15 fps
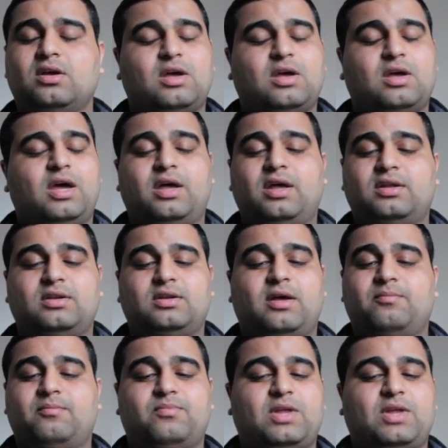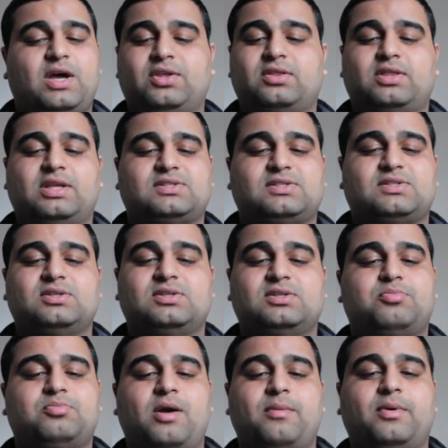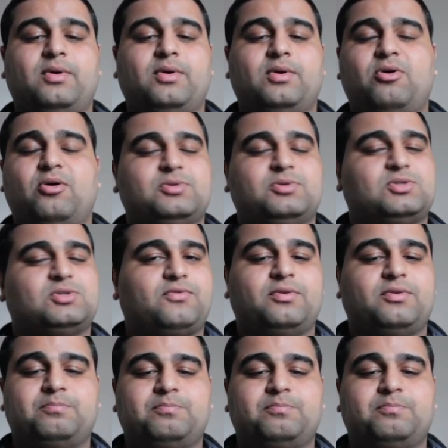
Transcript: And yeah, I think that's the primary purpose of him.